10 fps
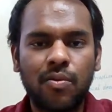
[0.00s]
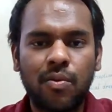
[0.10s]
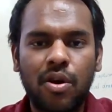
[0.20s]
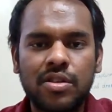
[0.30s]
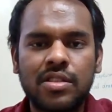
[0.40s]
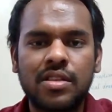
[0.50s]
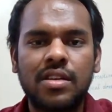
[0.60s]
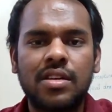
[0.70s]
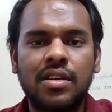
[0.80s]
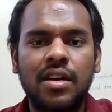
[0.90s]
was
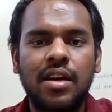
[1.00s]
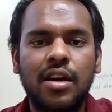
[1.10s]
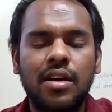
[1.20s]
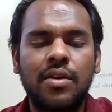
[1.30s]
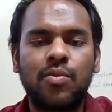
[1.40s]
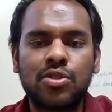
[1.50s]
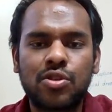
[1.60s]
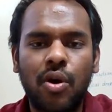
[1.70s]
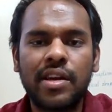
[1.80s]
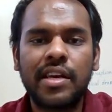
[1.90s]

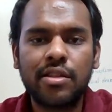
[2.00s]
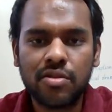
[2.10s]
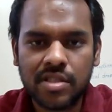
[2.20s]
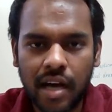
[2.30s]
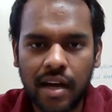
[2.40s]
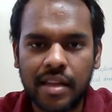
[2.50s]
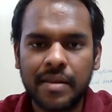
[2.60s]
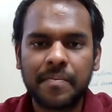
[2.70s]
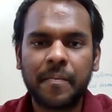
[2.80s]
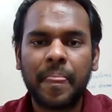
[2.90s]
called Hindustan,